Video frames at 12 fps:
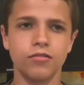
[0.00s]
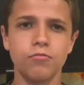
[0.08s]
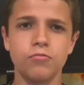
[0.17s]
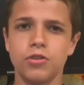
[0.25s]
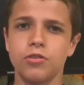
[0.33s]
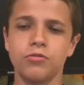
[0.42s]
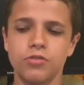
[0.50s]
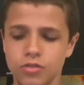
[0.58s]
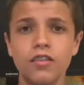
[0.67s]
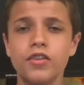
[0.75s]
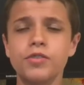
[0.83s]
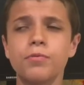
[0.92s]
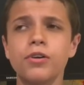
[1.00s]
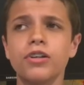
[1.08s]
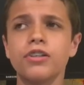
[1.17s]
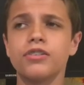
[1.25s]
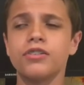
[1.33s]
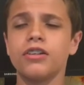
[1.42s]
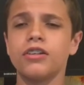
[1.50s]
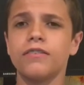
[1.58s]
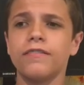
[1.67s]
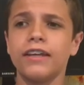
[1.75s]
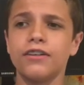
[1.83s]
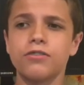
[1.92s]
Who knows? This book is
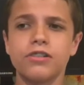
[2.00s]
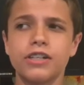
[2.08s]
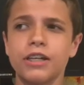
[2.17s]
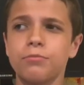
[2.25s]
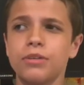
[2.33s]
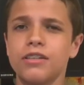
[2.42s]
interesting